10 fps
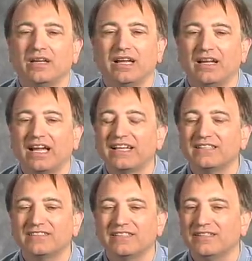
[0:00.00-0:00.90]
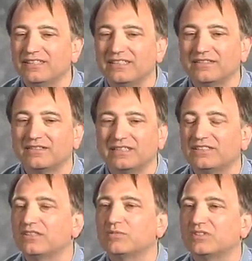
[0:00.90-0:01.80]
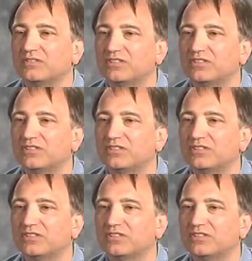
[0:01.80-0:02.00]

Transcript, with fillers: And I can see these systems